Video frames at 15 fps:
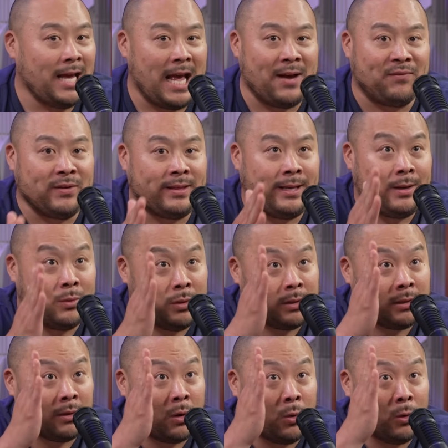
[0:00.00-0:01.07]
Everything was
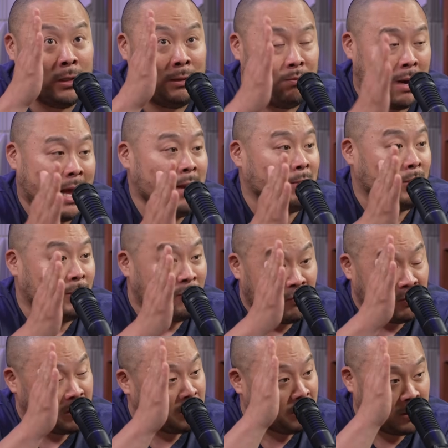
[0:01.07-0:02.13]
the Holy Bible in
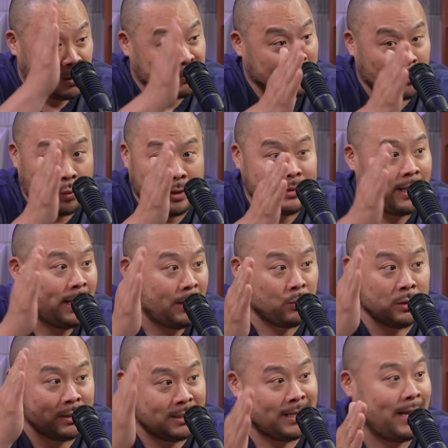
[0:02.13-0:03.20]
terms of what they
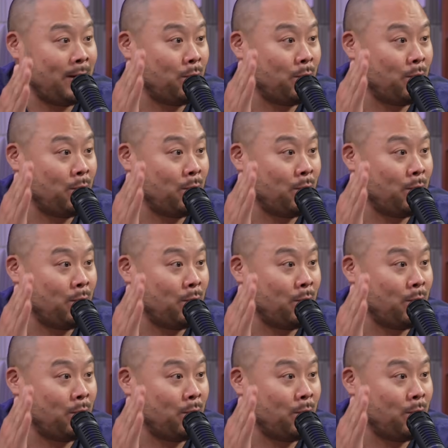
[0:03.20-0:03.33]
would say